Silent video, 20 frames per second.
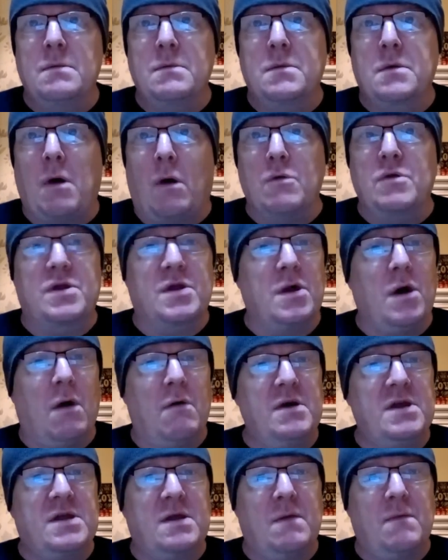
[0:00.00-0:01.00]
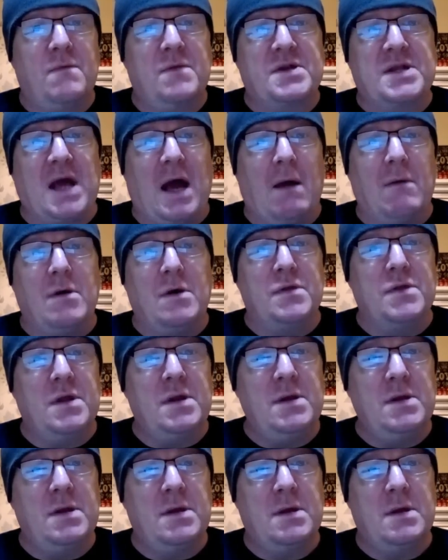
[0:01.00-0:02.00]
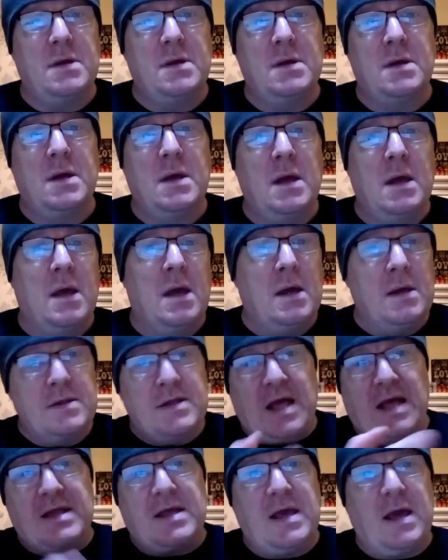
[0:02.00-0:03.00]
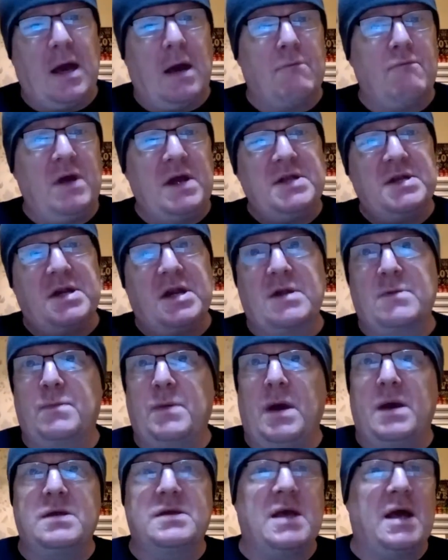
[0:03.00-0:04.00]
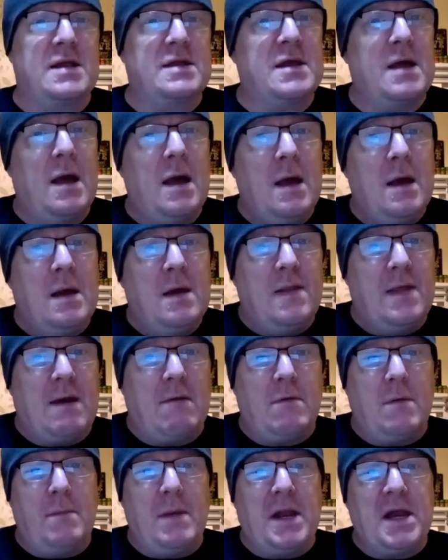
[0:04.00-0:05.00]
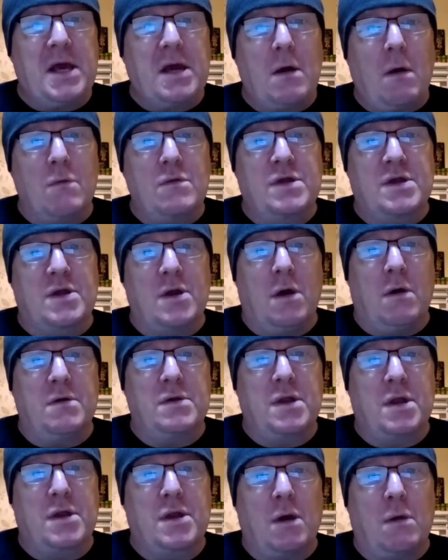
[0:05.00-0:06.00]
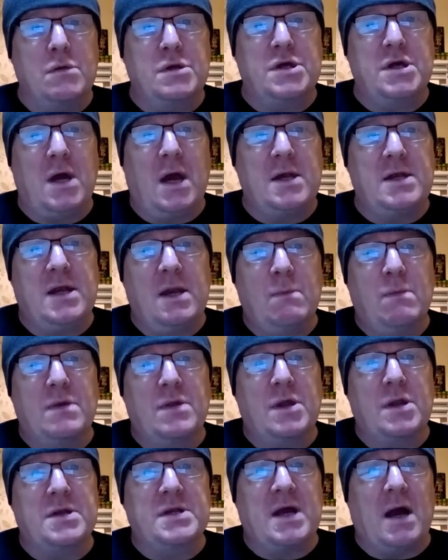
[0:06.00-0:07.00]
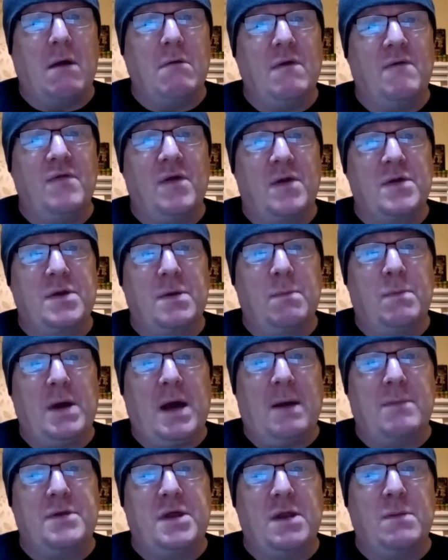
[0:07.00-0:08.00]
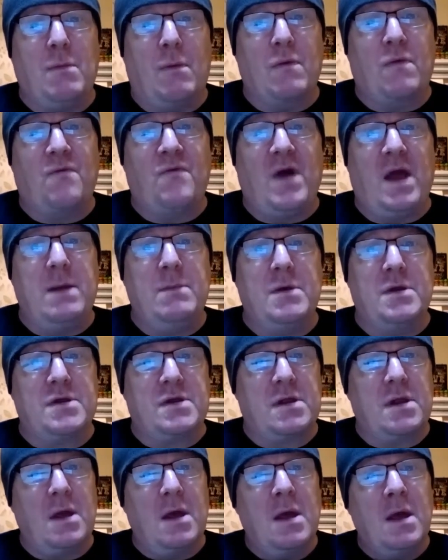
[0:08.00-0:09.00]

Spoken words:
ghost stories at the Tower of London. It says here, I'll read you this bit. It says, there are many ghost stories associated with the Tower of London. Perhaps its most famous